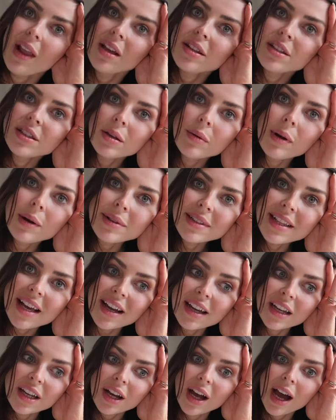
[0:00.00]
So I was
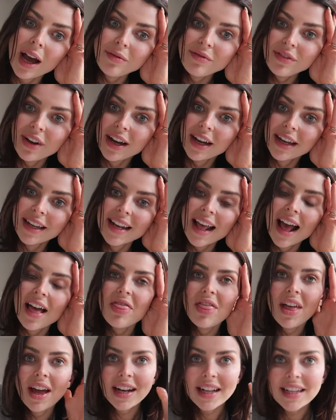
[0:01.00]
like, I'm fine.
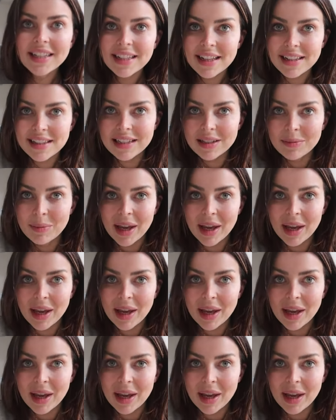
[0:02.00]
And then he says to